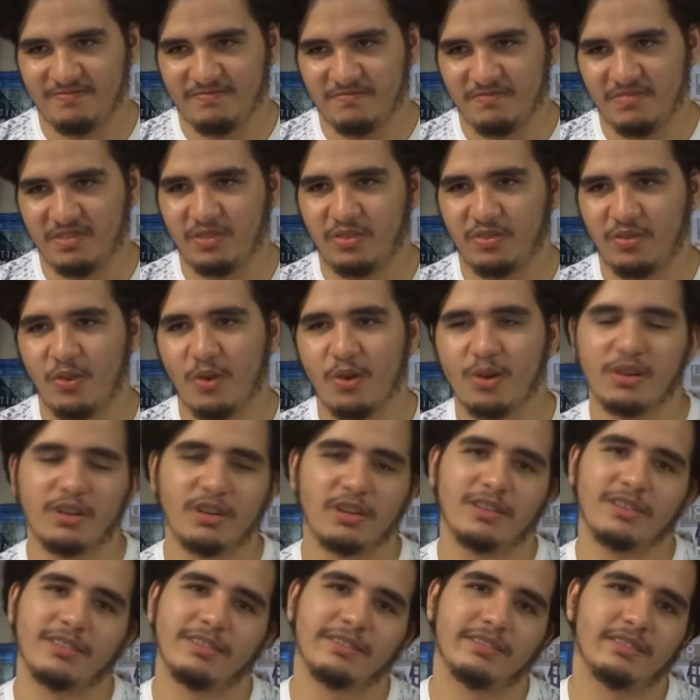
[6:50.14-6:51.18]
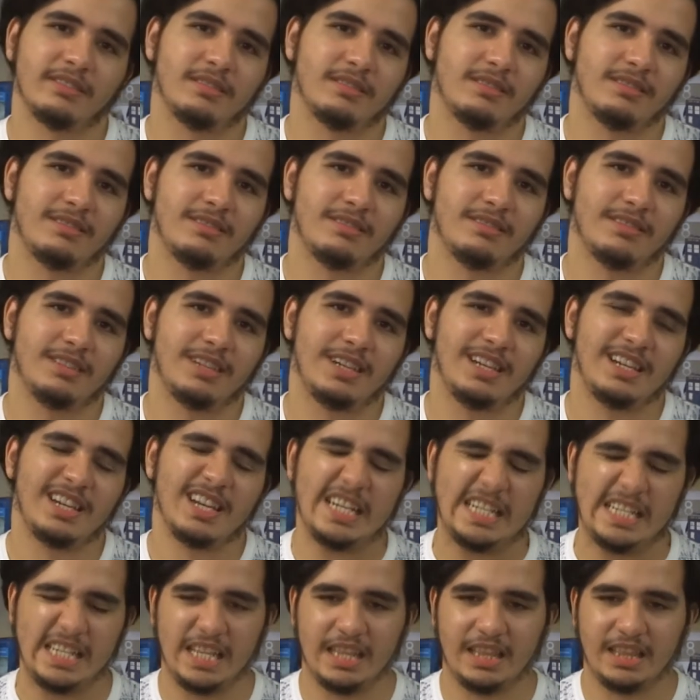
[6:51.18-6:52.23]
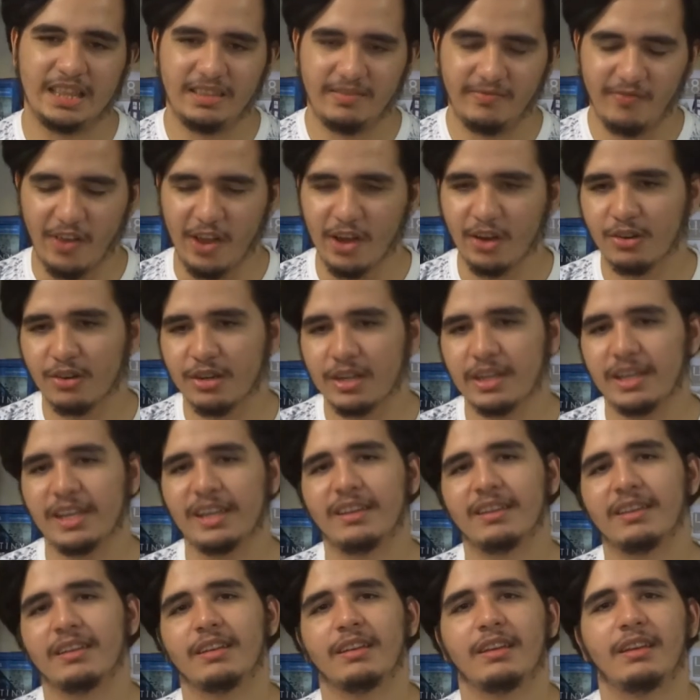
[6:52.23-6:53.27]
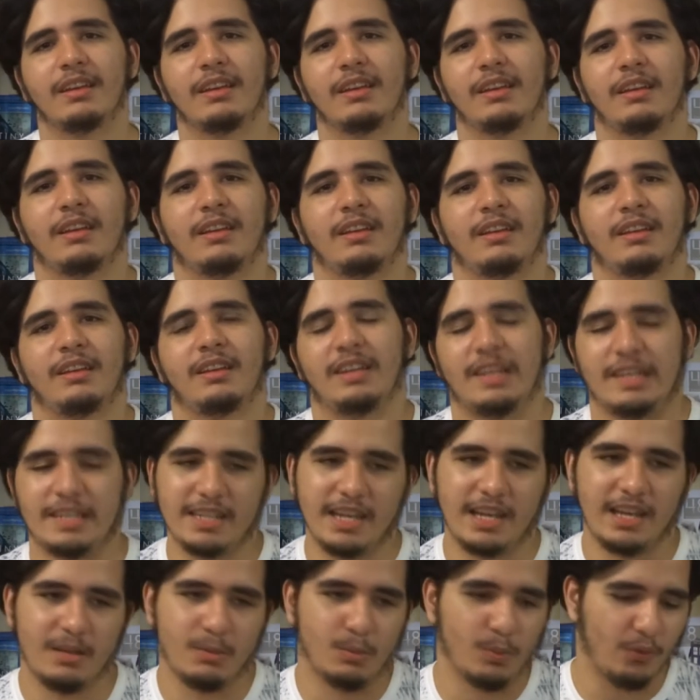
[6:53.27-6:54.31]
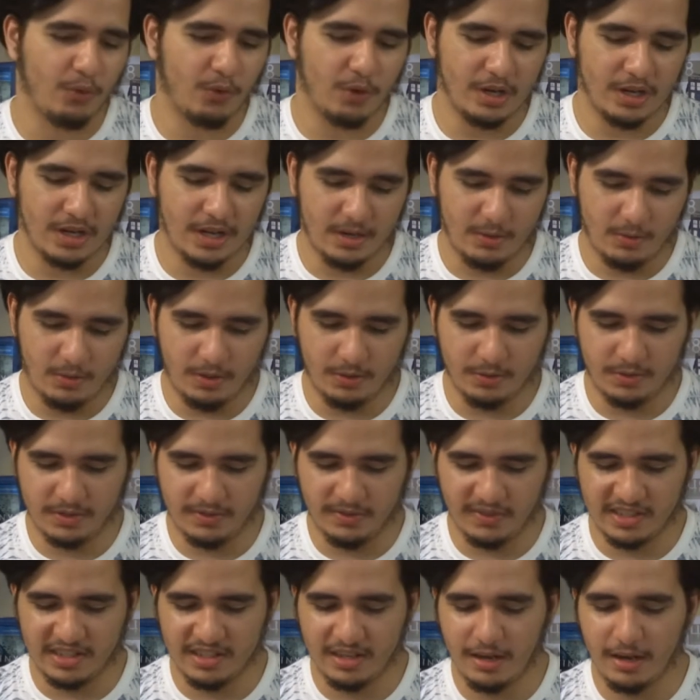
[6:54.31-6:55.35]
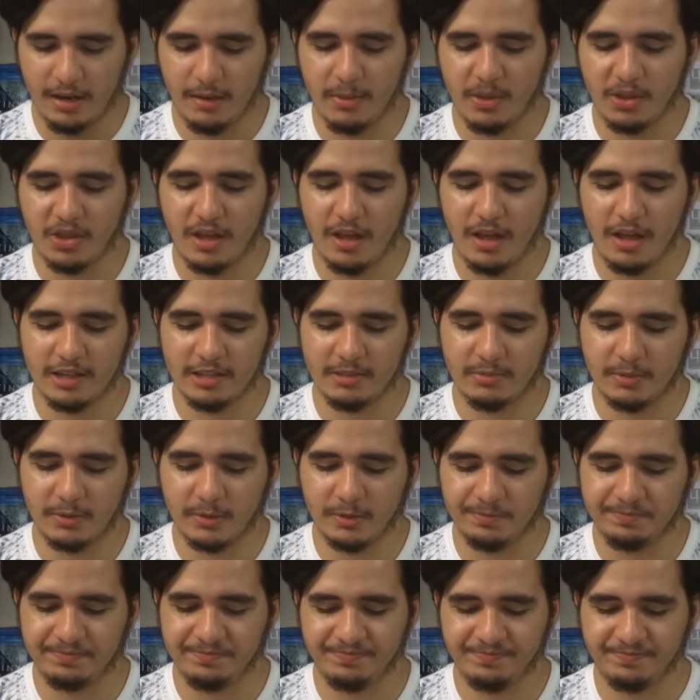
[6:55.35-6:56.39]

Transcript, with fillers: before he died, the very day before he died, while I was visiting him at the hospital,